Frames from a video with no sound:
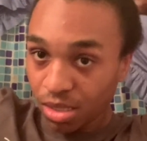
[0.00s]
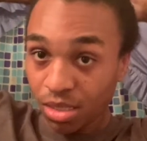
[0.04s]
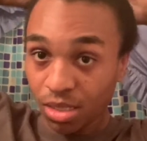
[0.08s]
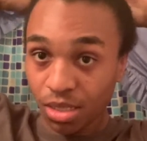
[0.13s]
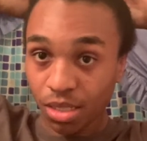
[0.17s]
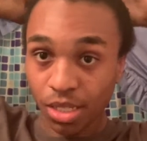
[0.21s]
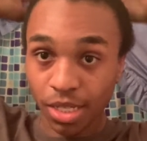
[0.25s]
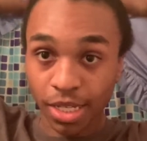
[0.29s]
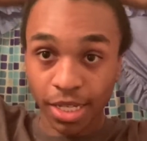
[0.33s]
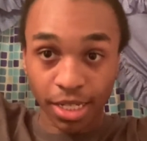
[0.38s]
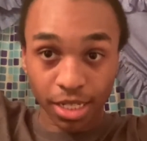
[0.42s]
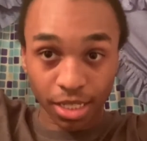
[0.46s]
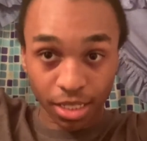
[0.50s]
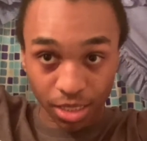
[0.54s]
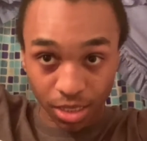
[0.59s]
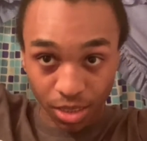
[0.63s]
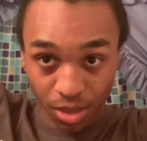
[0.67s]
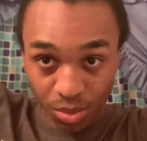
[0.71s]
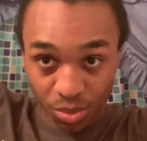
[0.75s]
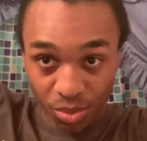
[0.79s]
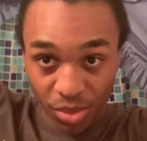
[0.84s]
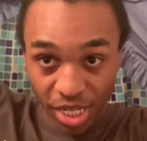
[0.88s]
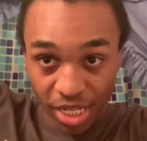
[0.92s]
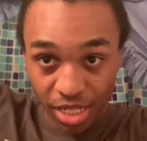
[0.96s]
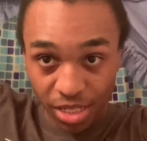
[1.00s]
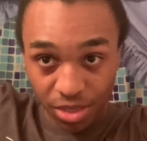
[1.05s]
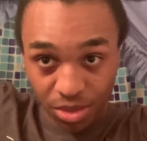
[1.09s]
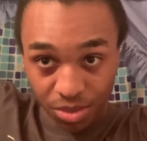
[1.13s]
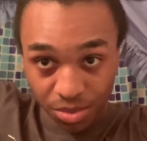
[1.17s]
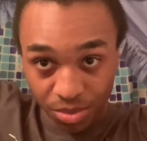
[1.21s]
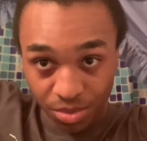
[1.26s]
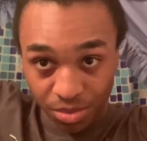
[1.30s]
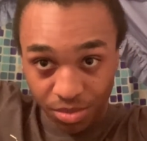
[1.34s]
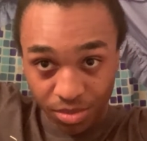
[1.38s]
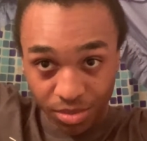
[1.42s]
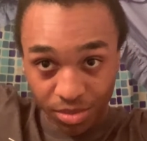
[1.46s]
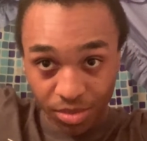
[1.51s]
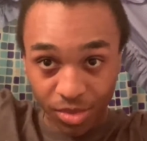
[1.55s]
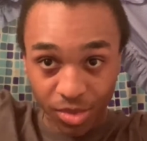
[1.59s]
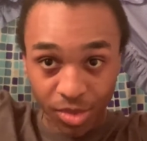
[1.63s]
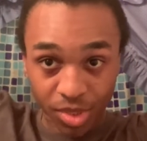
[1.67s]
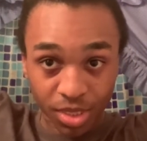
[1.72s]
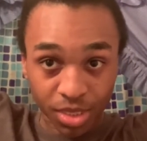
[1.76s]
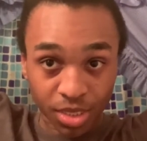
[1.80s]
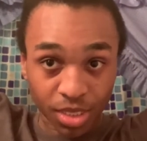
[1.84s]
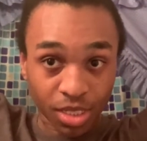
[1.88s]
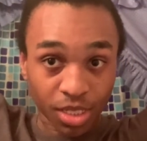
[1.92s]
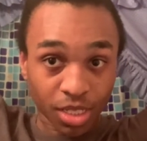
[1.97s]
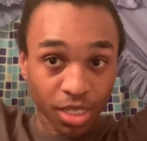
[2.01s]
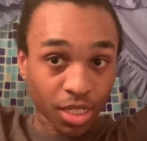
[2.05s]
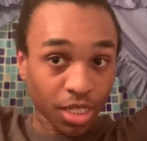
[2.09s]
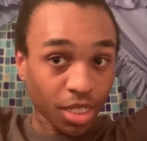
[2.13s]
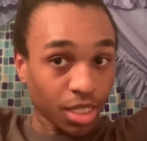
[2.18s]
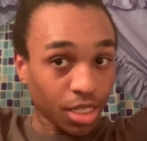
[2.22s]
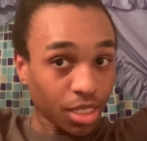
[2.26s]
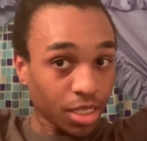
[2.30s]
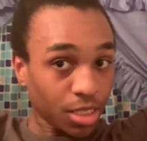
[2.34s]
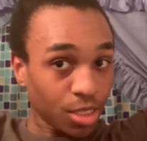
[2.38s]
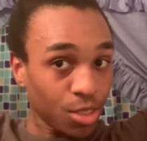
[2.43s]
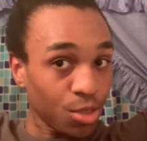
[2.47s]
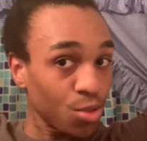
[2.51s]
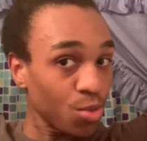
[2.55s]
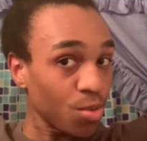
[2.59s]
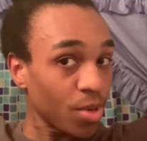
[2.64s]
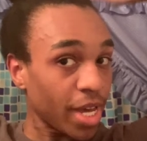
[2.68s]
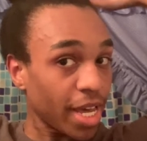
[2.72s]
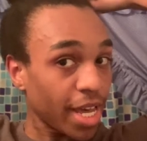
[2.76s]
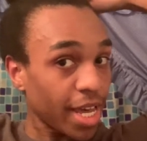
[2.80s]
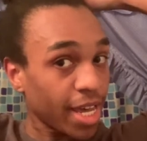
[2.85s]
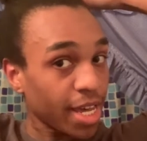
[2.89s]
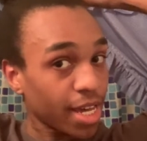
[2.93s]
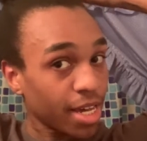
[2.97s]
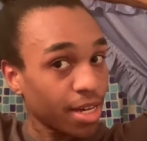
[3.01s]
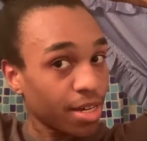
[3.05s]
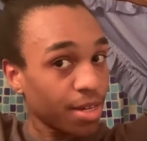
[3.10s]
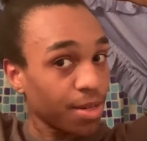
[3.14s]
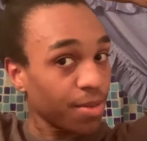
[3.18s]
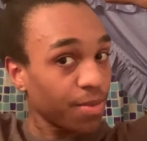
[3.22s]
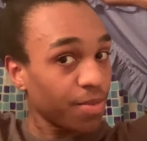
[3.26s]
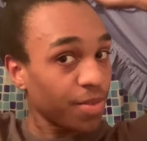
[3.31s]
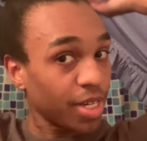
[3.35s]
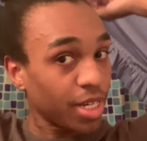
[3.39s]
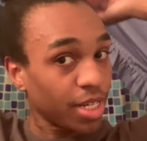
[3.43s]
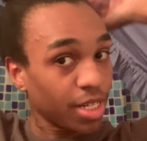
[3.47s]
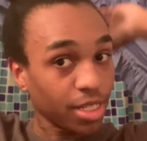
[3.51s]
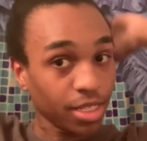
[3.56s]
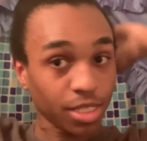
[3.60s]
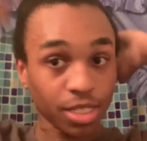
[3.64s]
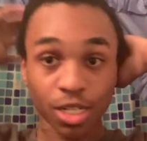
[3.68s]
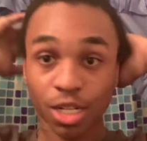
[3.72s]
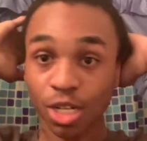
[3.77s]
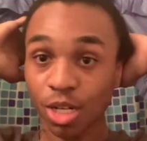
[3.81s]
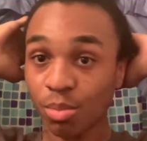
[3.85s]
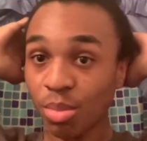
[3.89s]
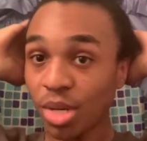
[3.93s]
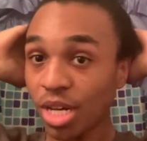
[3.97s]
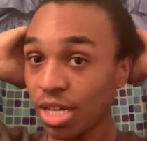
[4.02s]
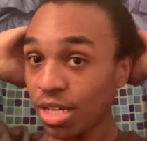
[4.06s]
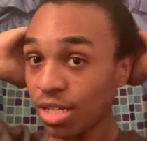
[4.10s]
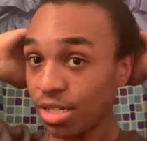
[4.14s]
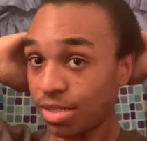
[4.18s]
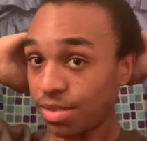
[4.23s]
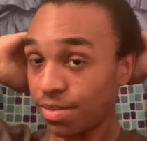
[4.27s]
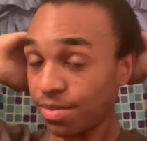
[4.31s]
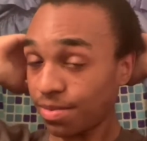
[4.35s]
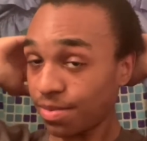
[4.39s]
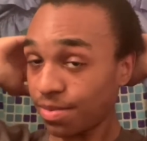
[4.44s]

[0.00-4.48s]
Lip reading: and bam, you have your puff.